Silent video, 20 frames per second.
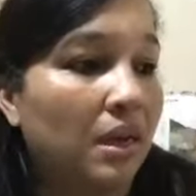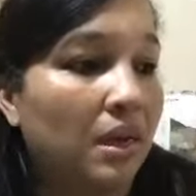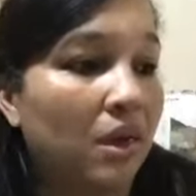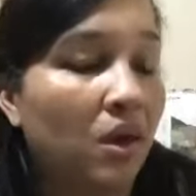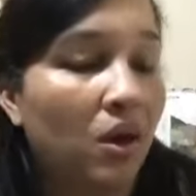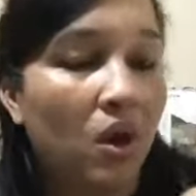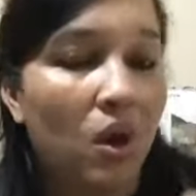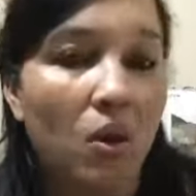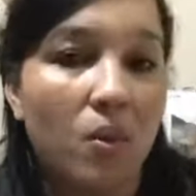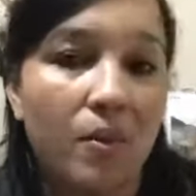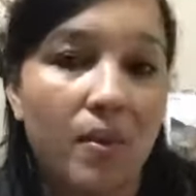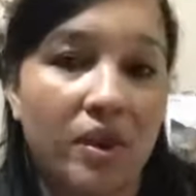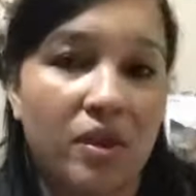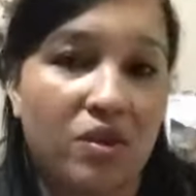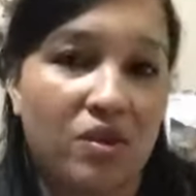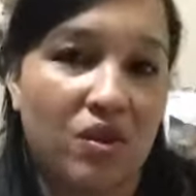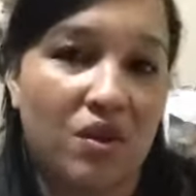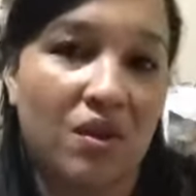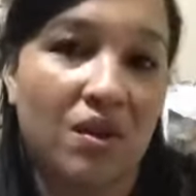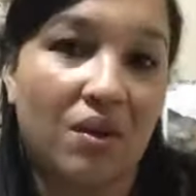go
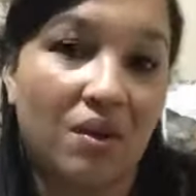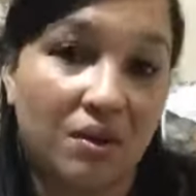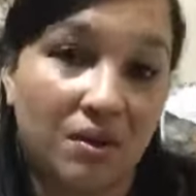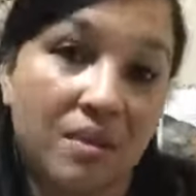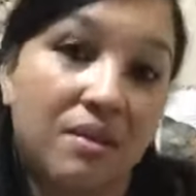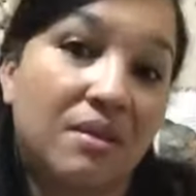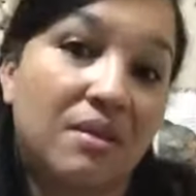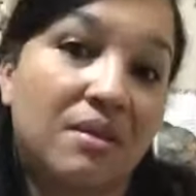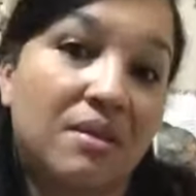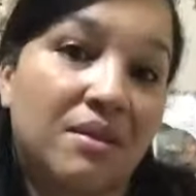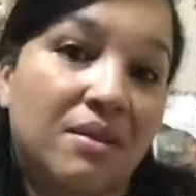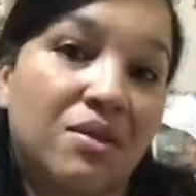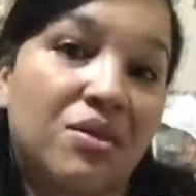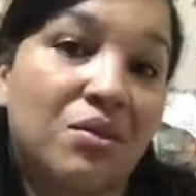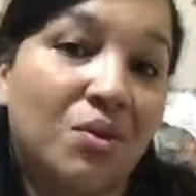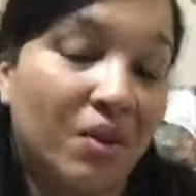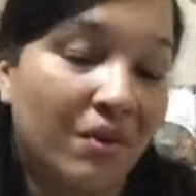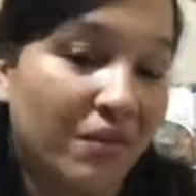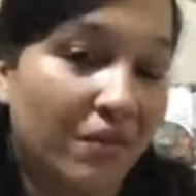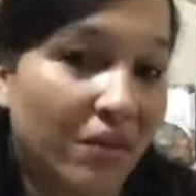beyond.
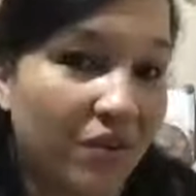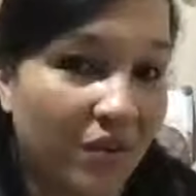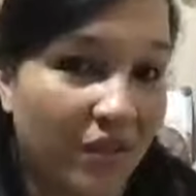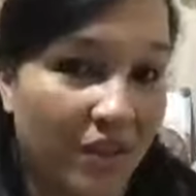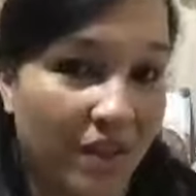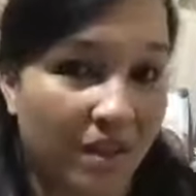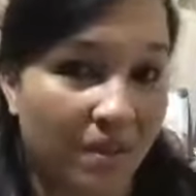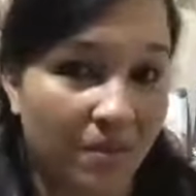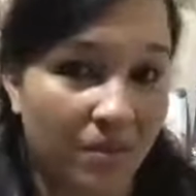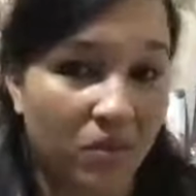Do it for them,